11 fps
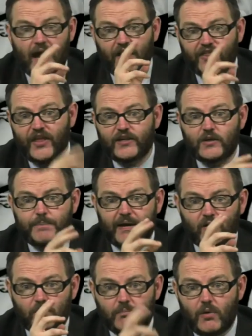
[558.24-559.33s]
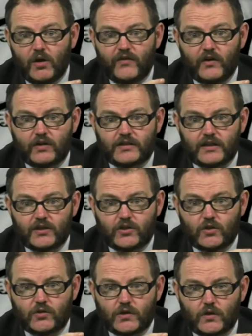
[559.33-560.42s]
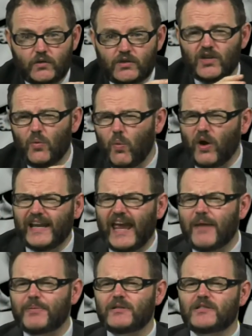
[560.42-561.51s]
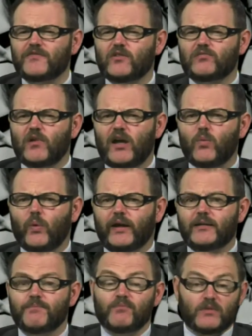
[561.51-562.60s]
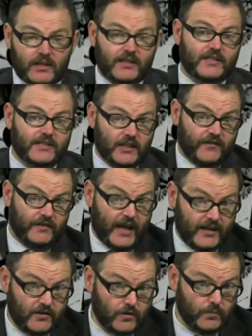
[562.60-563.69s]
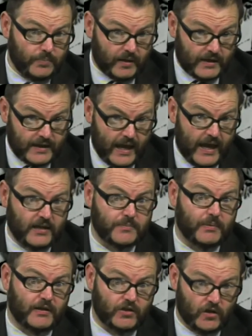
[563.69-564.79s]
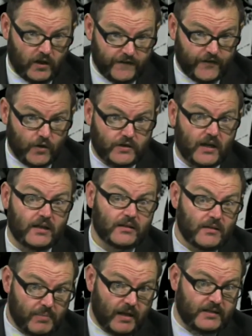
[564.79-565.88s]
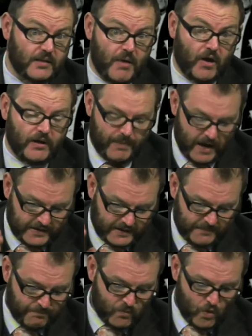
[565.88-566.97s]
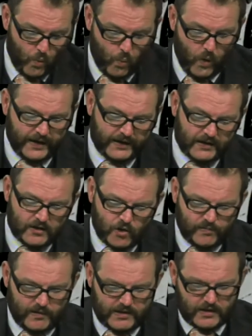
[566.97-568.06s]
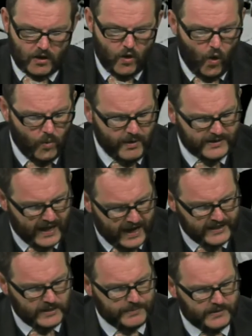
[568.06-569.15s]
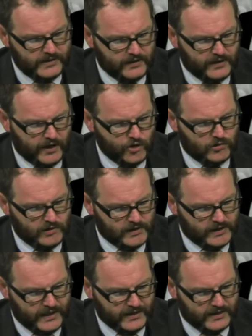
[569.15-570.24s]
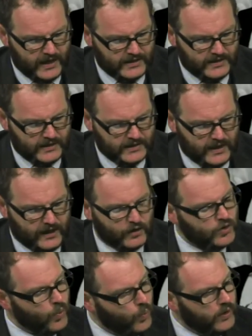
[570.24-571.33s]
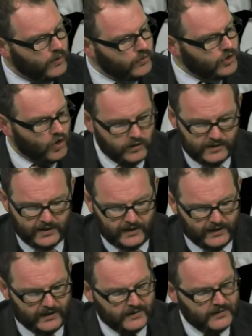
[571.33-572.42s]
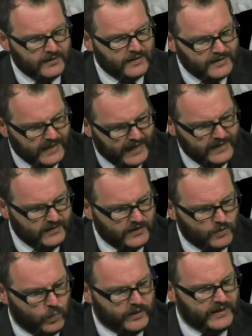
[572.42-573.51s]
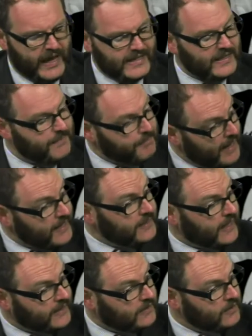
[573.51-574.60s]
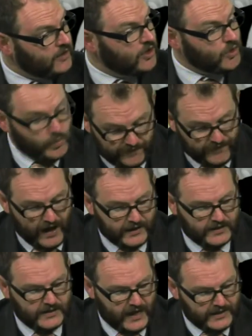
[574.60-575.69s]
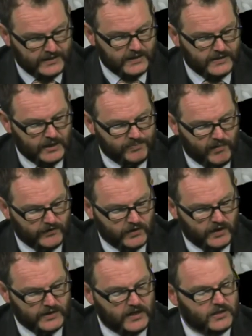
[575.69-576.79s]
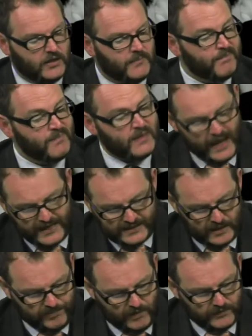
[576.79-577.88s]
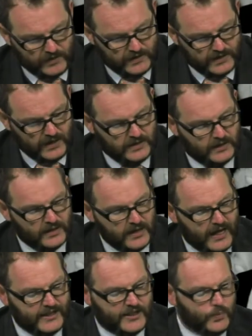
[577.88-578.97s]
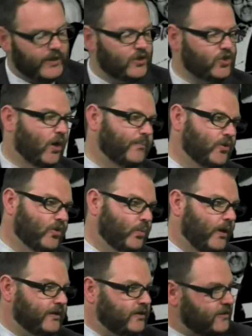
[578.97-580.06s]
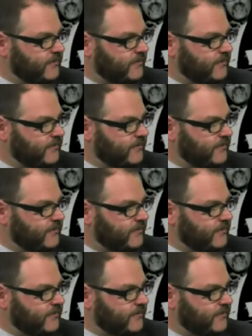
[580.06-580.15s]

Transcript: Thank you, panel. Moving on to issue 2. So what happens if the right wing, consisting of National plus ACT plus United Future plus the Māori Party, win? Chris, almost 80% of the country are against asset sales. Will John Key take this win as a mandate to advance ACC privatisation, asset privatisation and sweatshop youth wages?